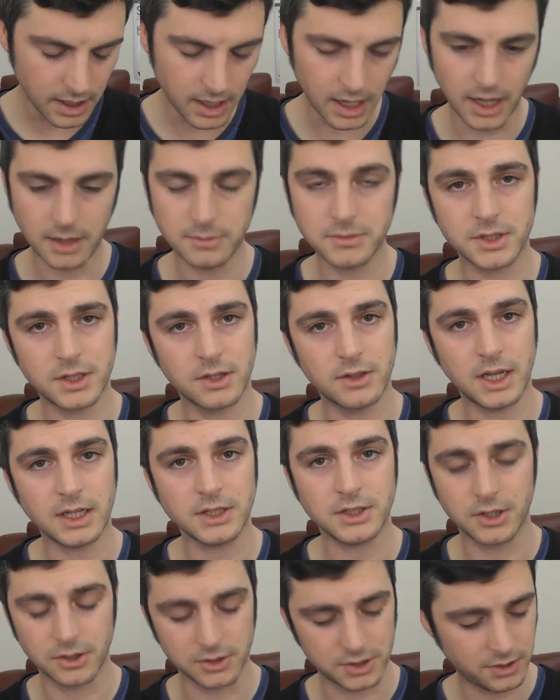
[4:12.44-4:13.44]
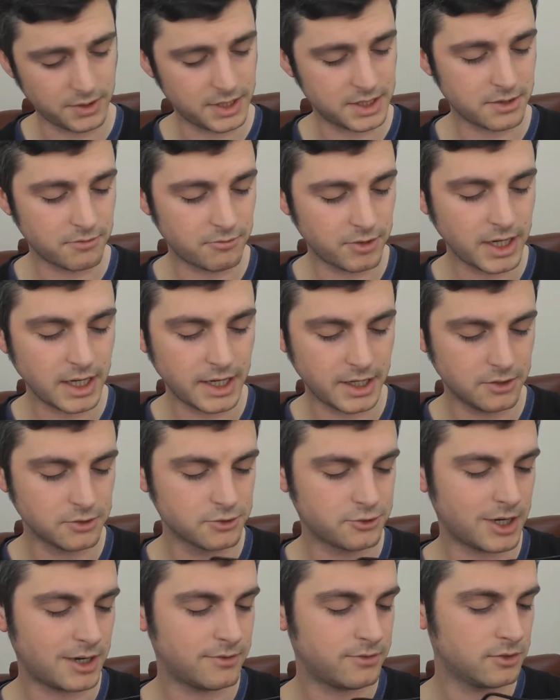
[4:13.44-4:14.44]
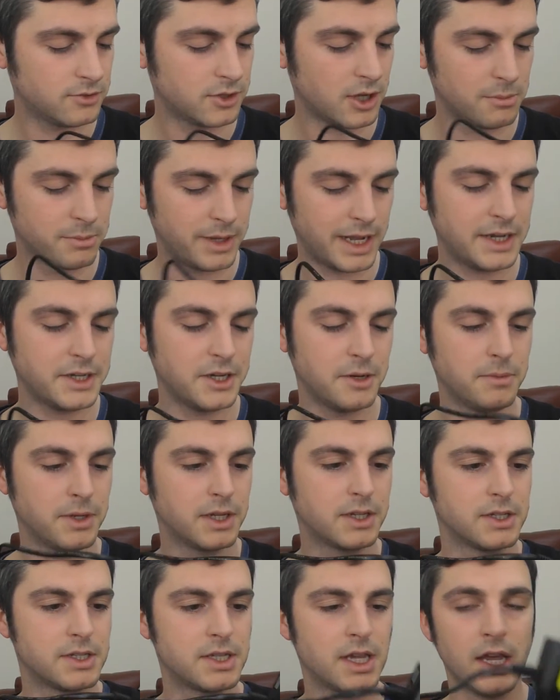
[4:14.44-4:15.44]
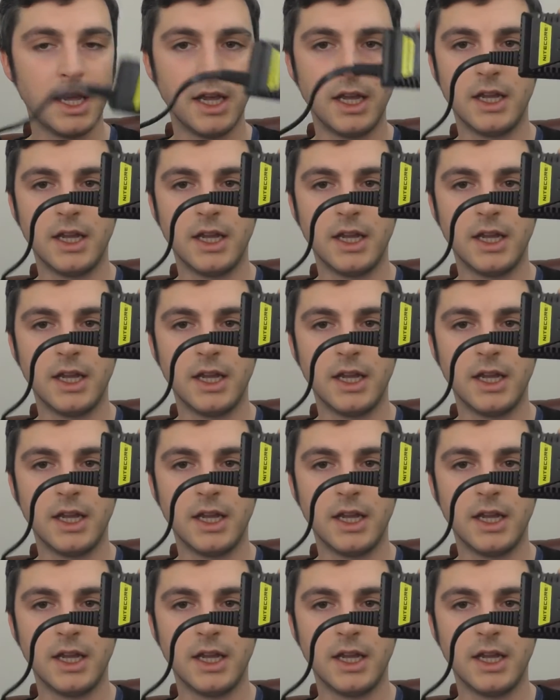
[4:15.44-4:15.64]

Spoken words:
So that's good. So it's a really good travel companion, because,